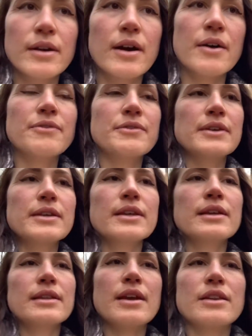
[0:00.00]
a
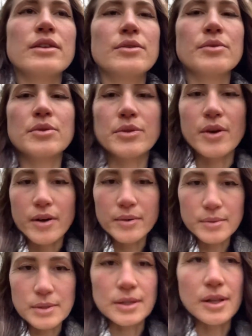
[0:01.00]
feeling that you thought
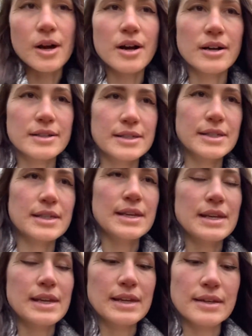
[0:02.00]
was lost.
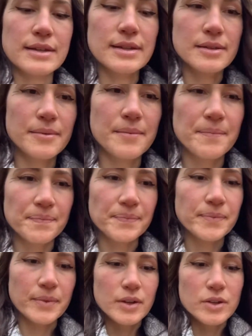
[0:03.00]
And
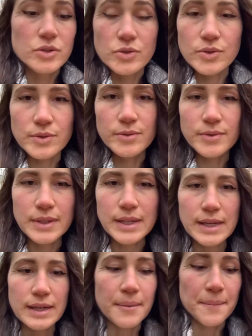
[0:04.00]

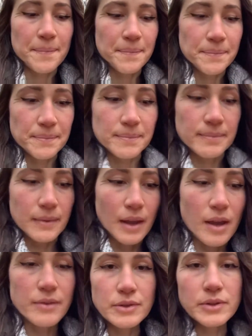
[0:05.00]
truthfully,
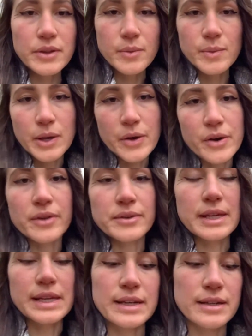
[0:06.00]
I feel that we all
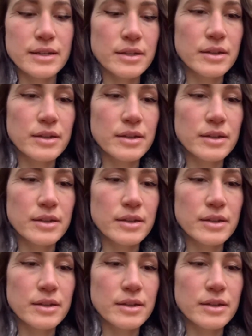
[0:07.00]
need it.